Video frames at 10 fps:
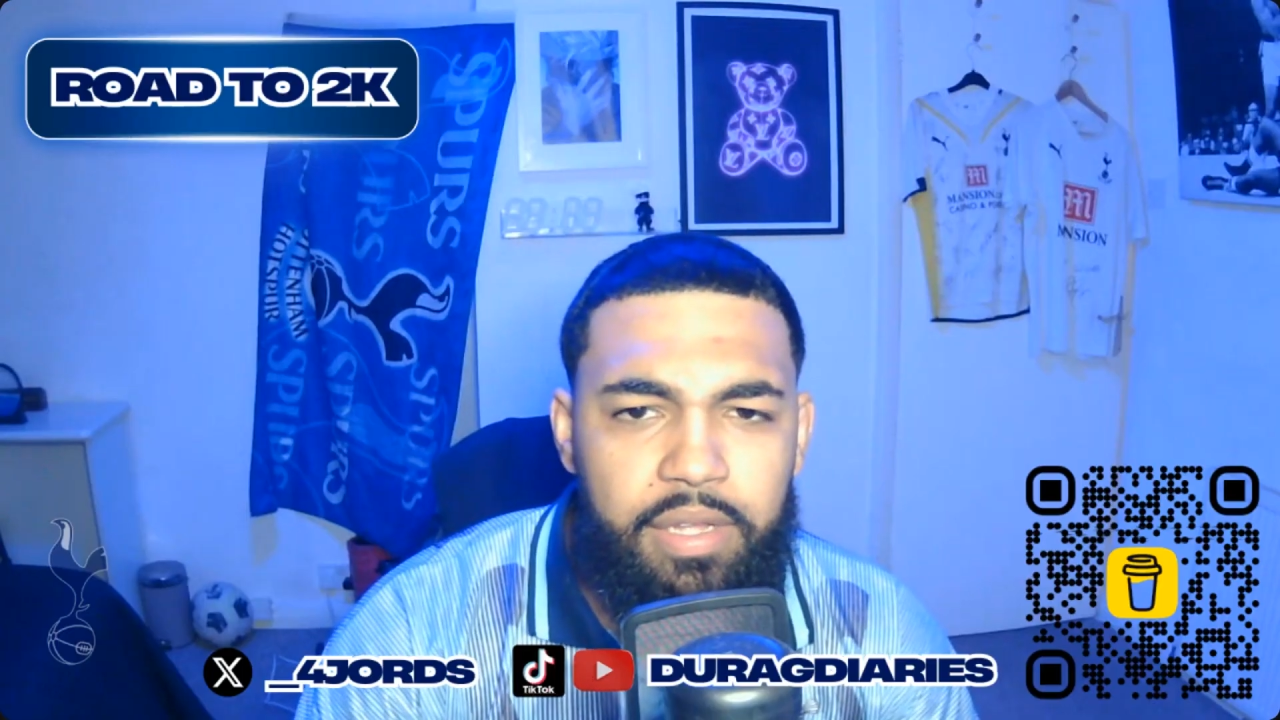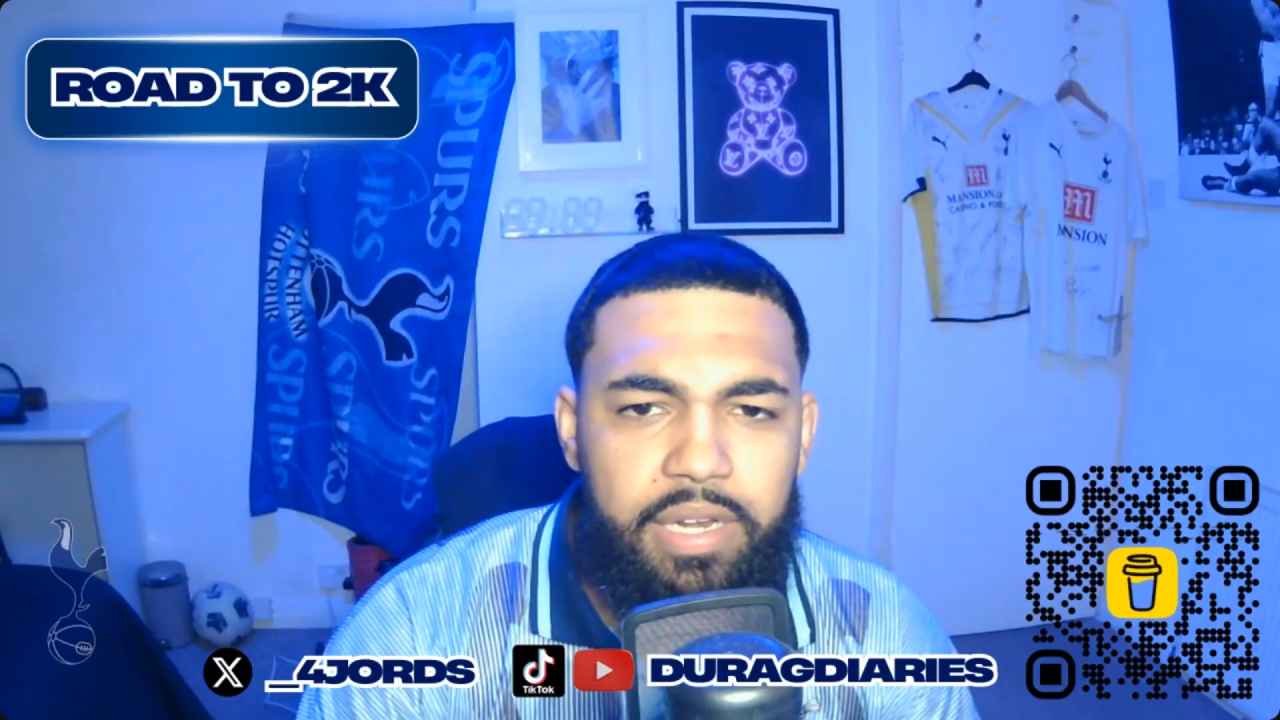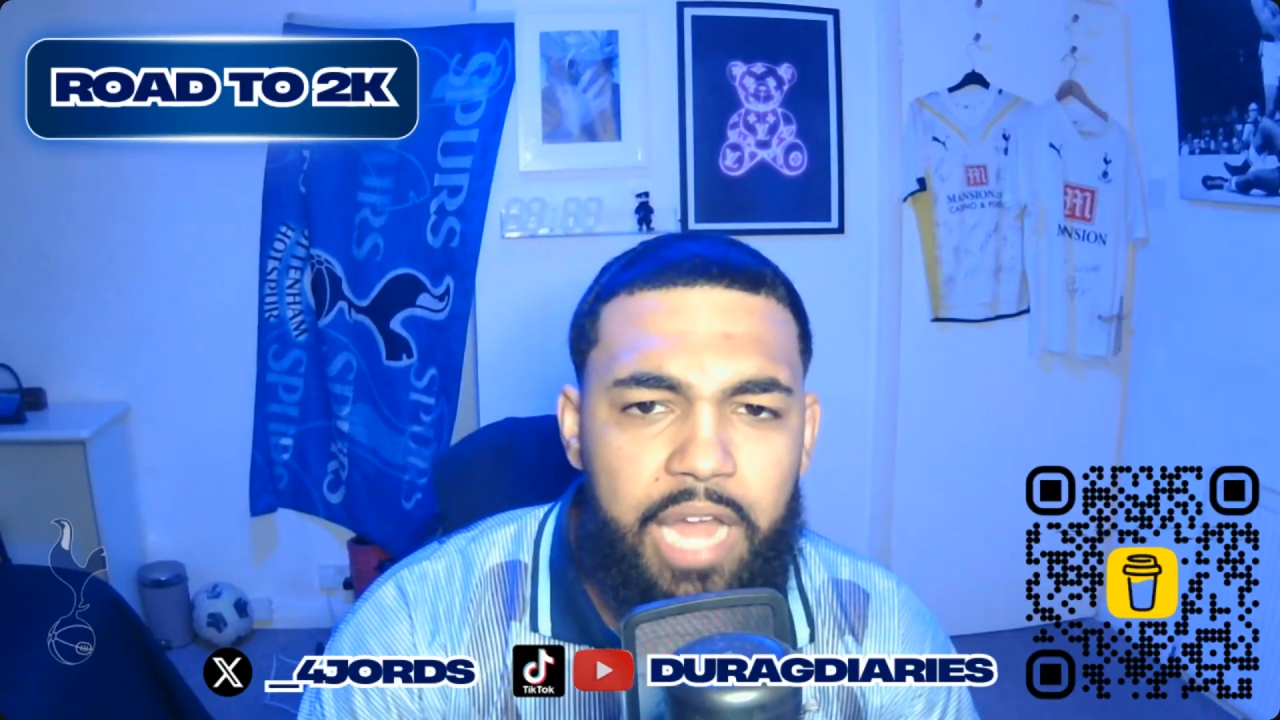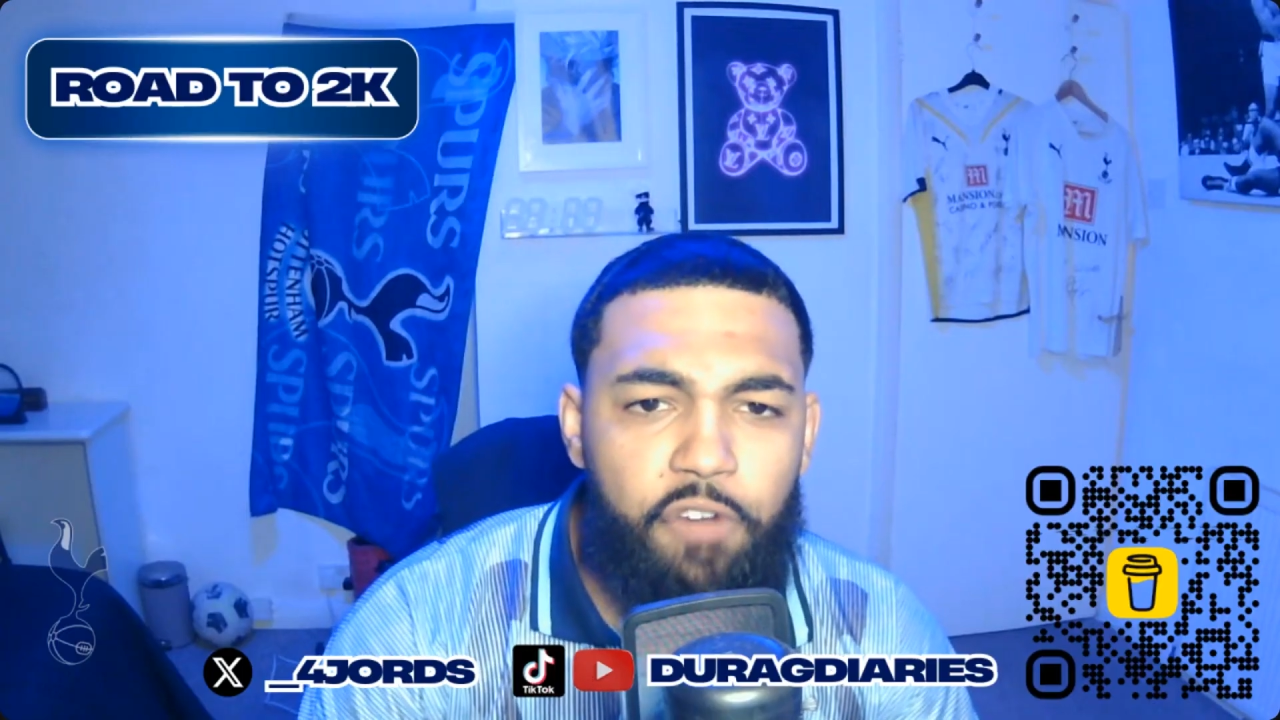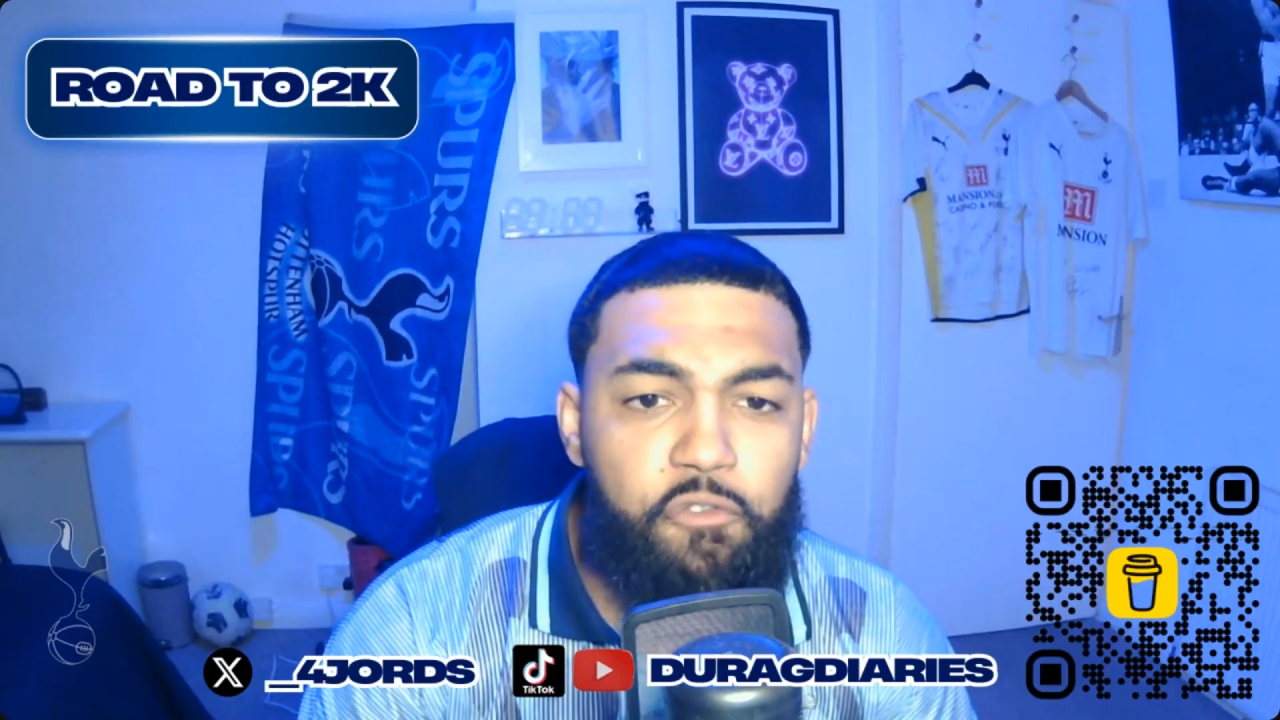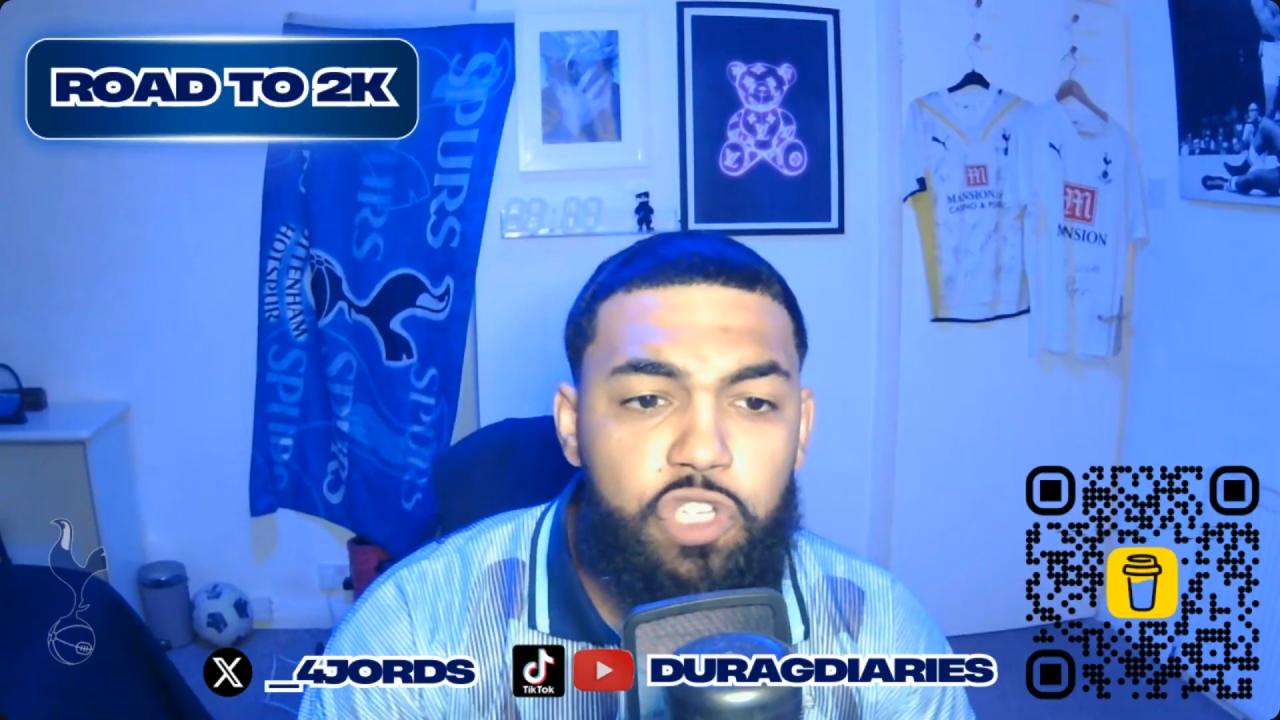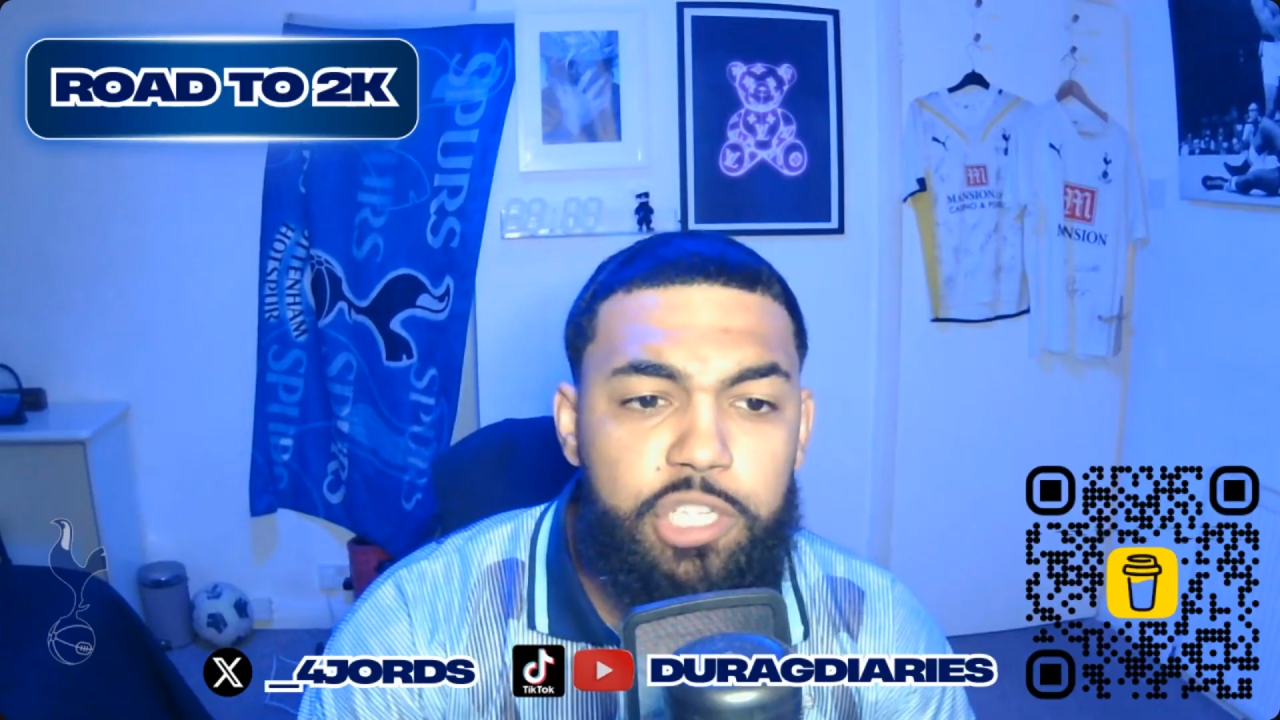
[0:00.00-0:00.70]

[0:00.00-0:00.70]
Now, for